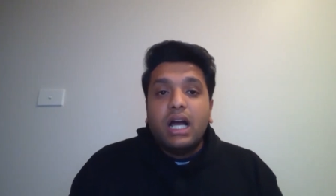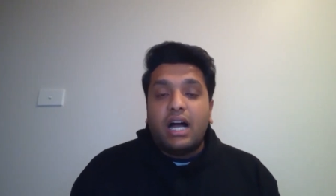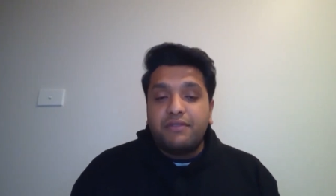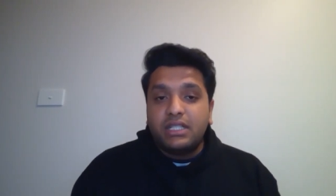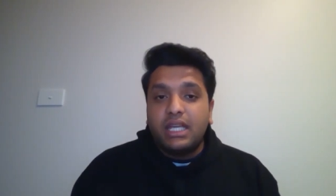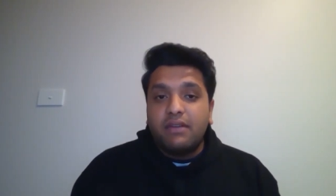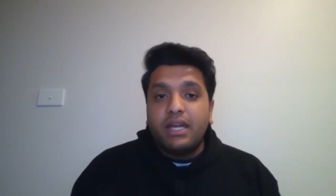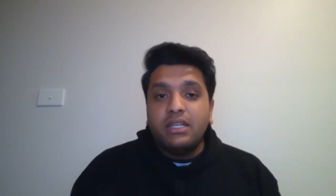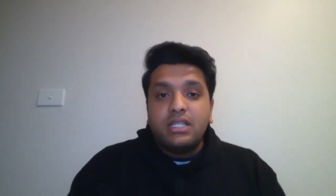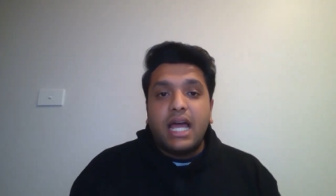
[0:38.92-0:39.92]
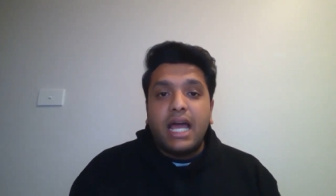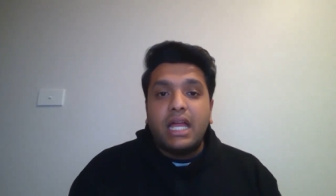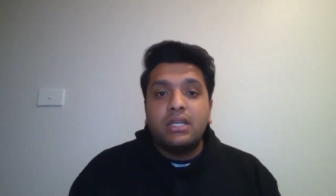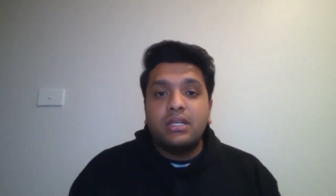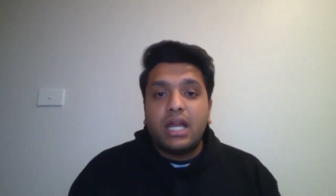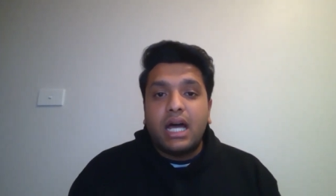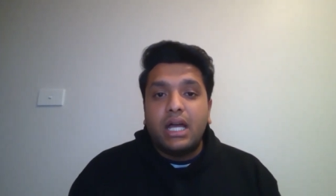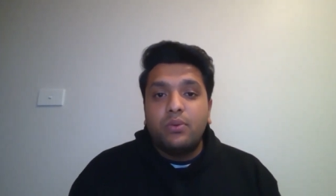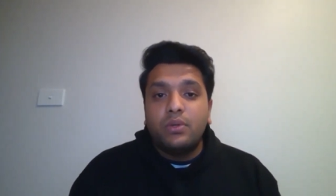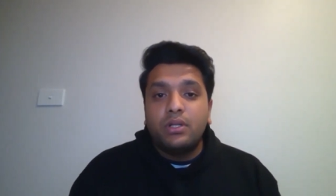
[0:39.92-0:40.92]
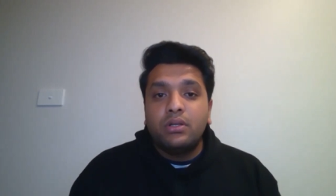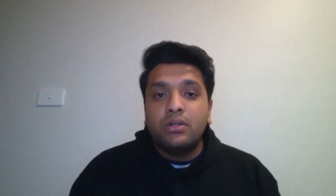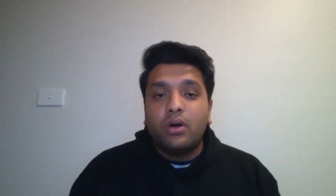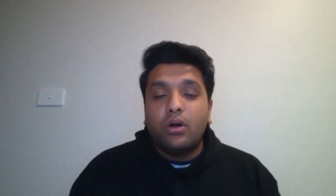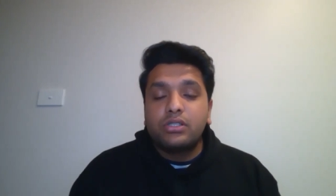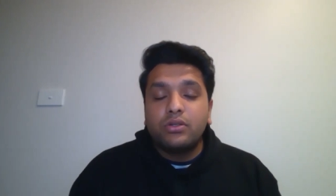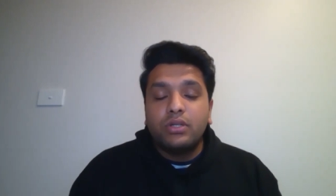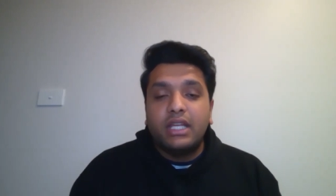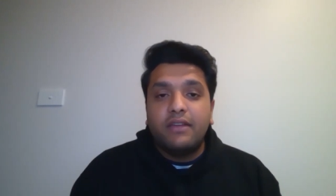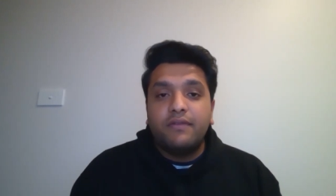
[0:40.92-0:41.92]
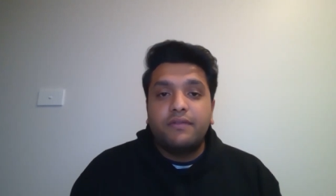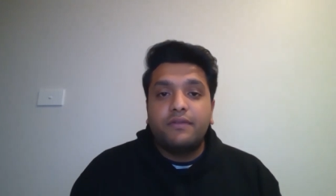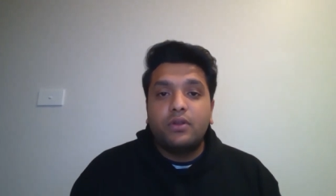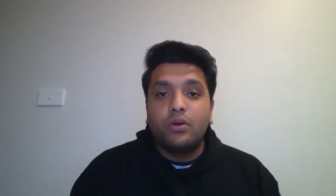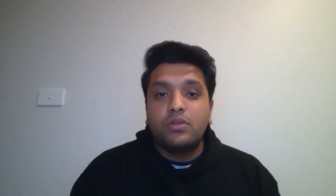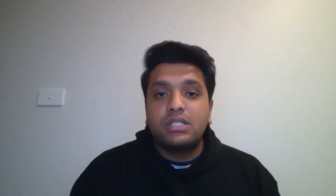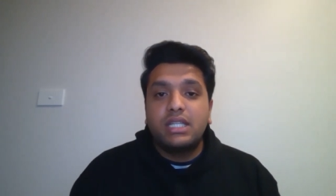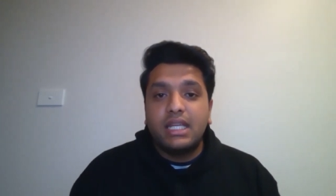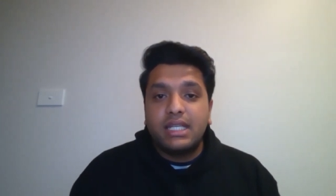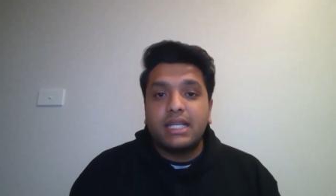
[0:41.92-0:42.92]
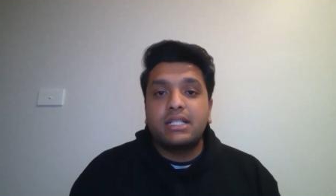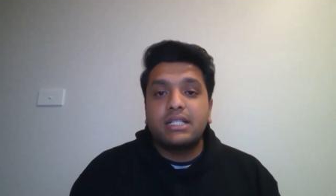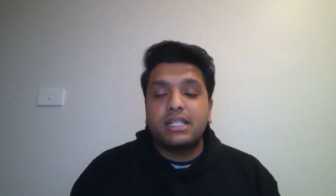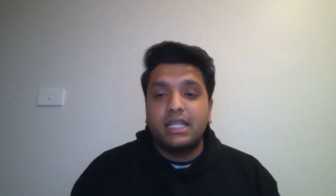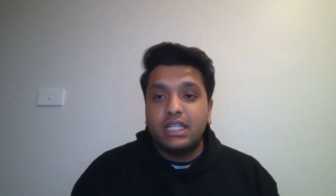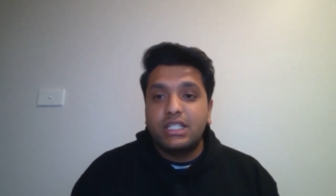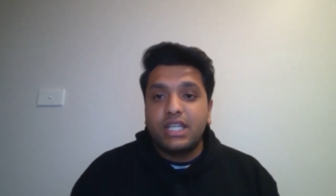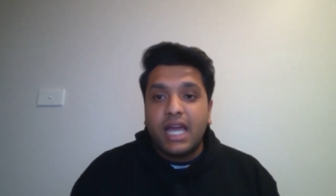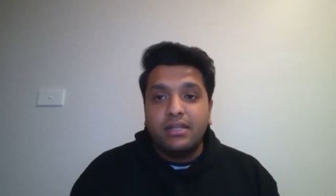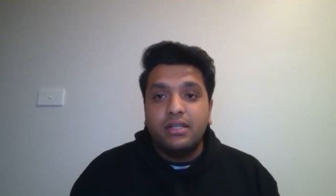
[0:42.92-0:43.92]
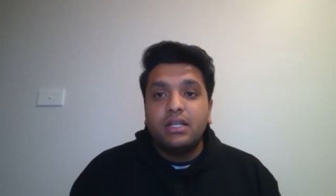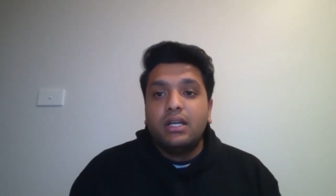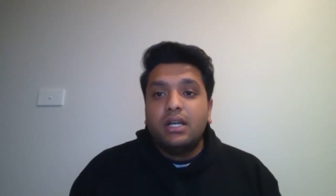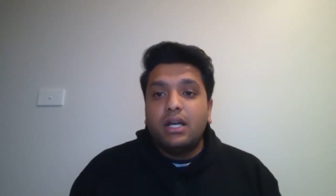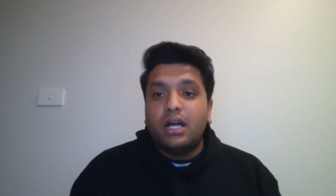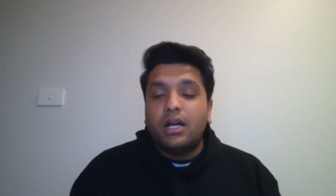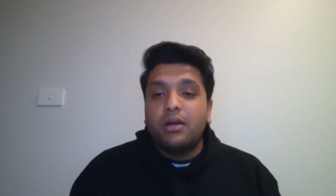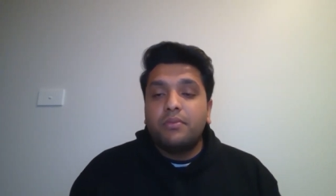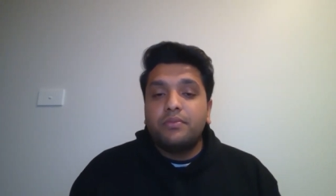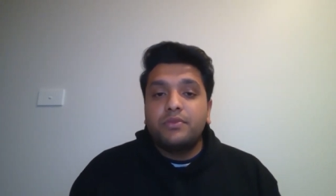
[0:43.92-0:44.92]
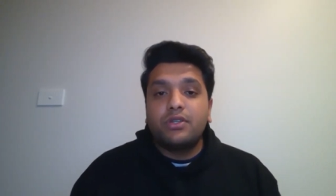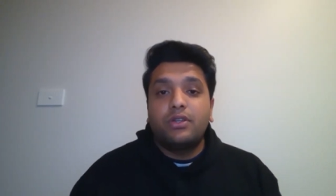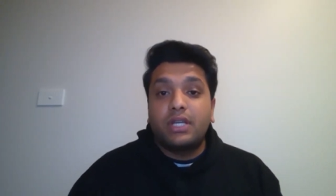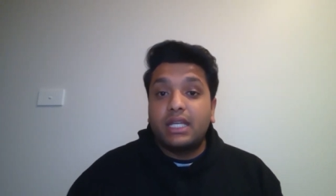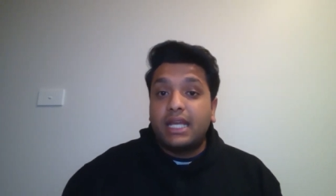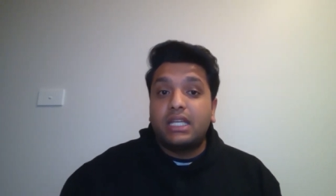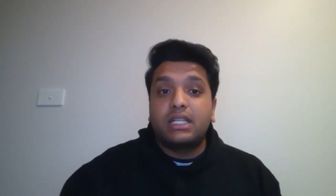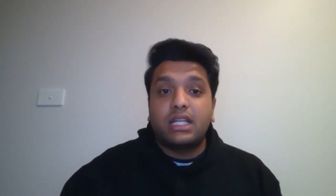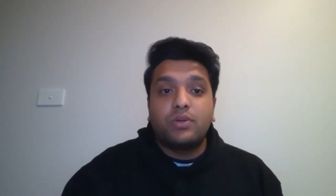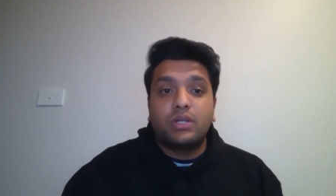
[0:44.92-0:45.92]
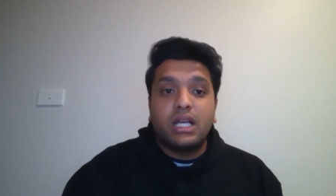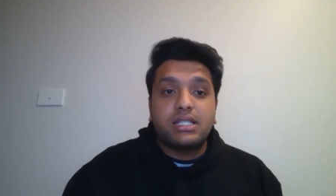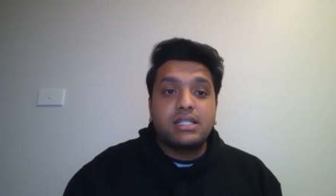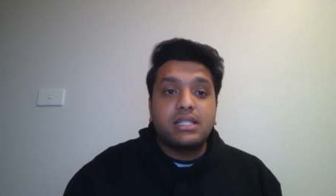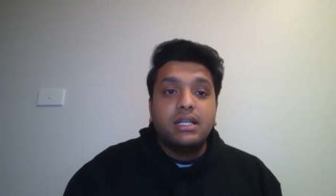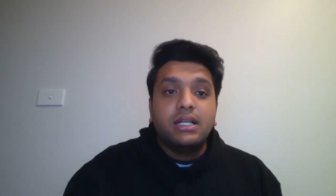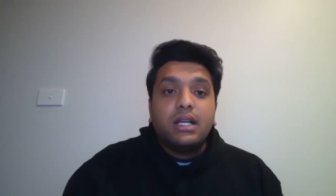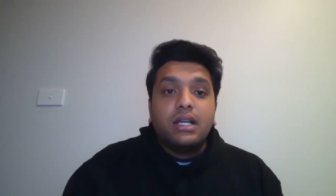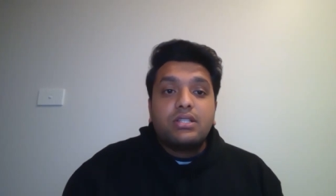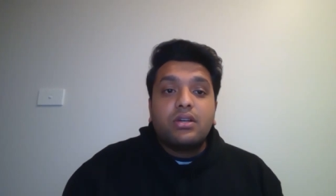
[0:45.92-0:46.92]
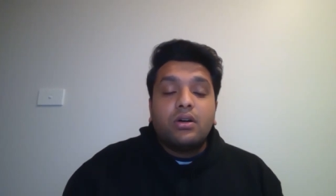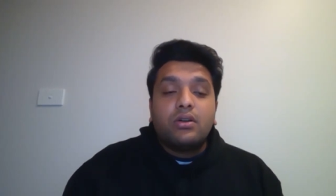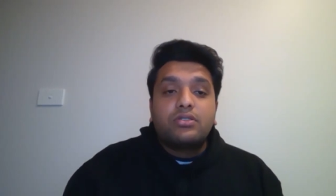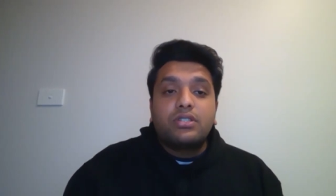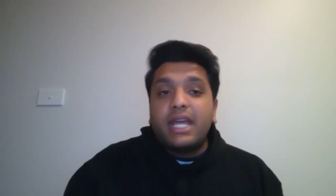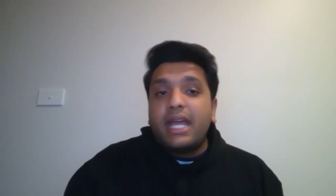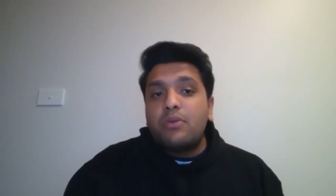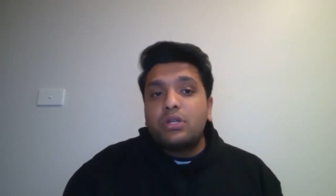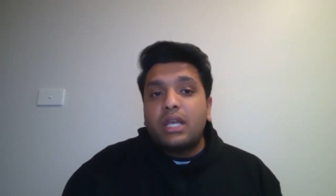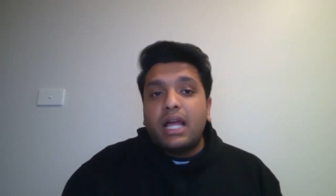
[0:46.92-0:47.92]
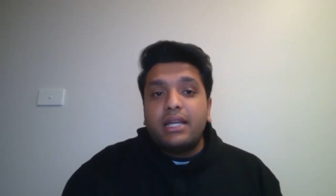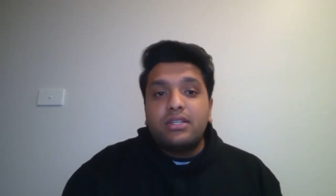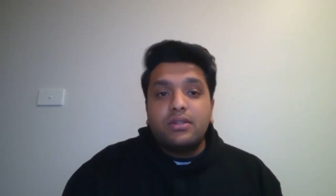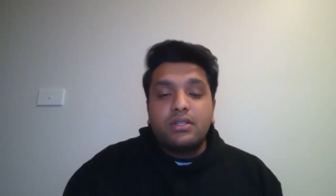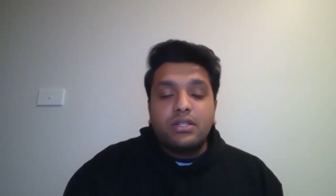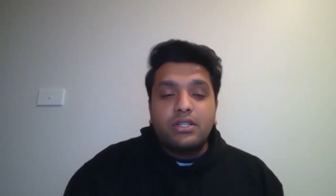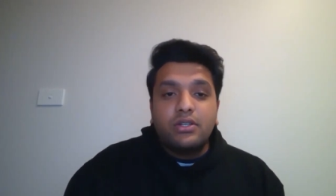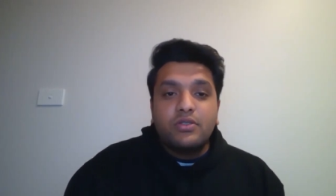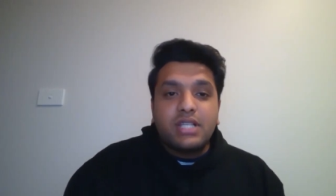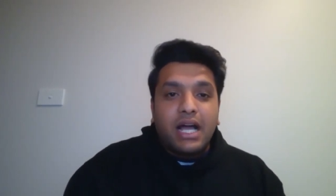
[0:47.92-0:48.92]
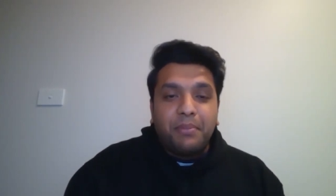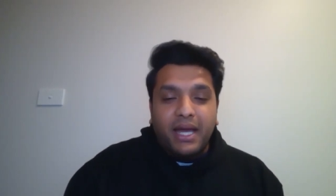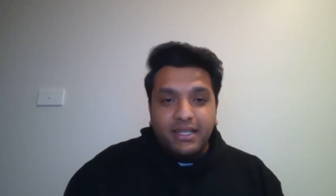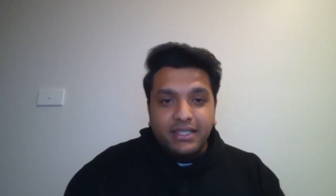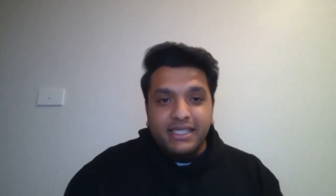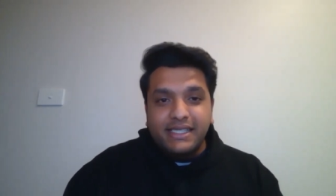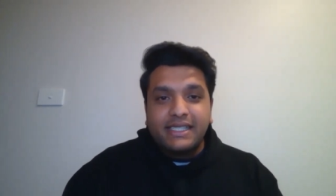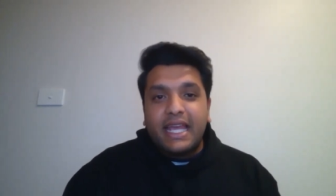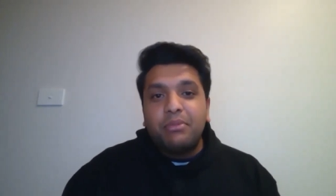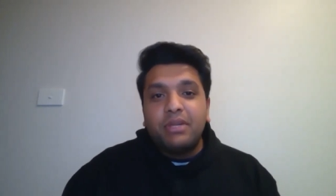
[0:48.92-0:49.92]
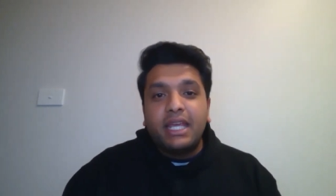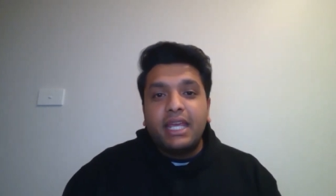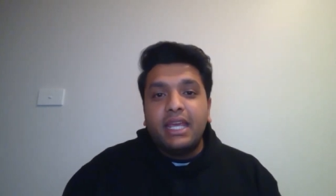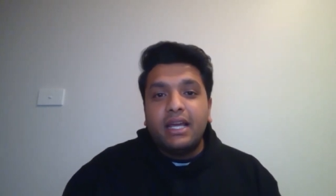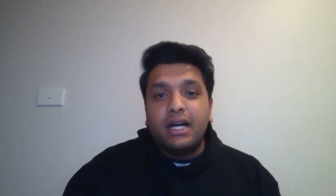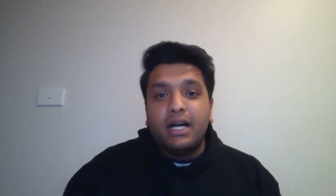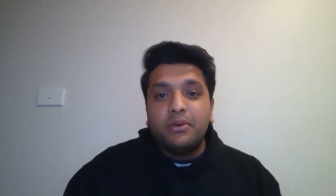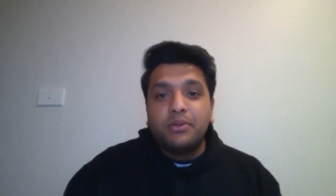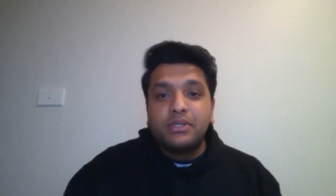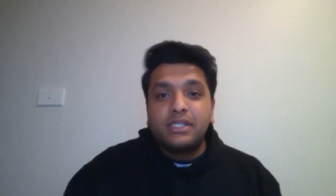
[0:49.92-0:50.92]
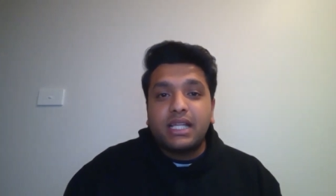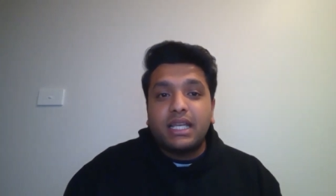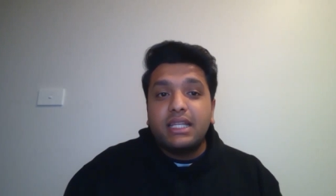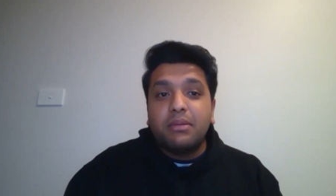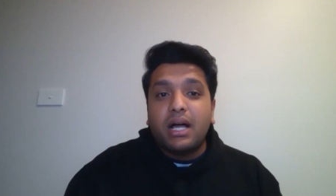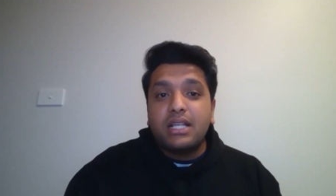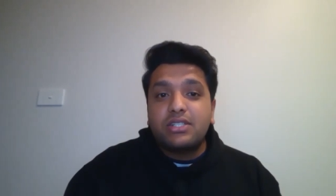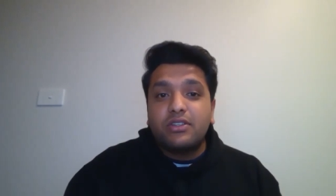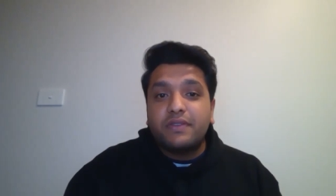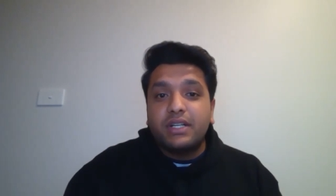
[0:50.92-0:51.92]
after the event. And I will also leave those details in the chat um, so you can get in touch with us. So today I would like to introduce our panelists, Emily, uh, who's studying the Master of